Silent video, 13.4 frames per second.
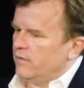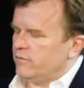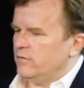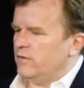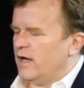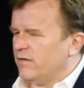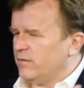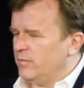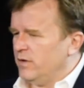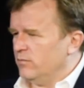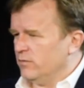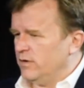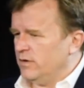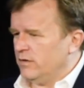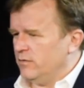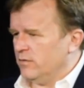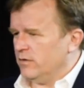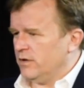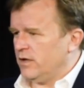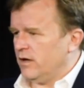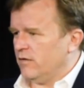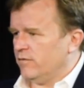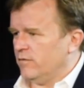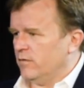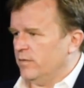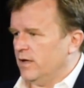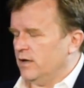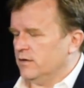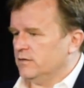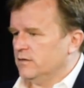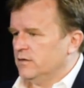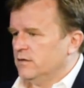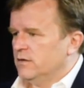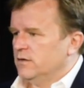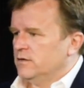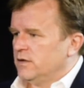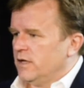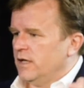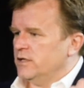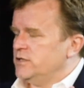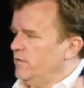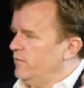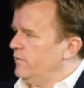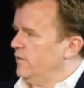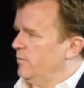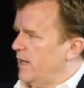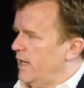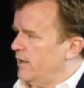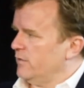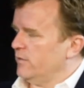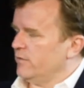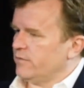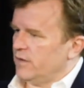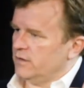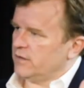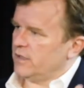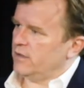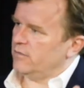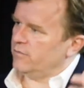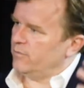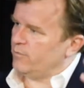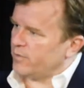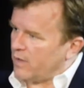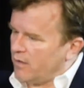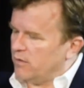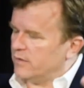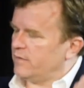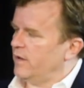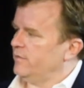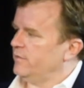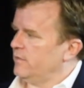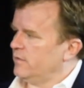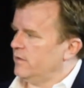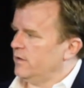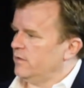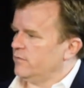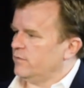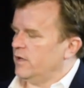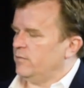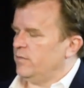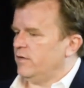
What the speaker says: So you have to be really, really careful about kind of choosing your battles and kind of prioritizing things, right?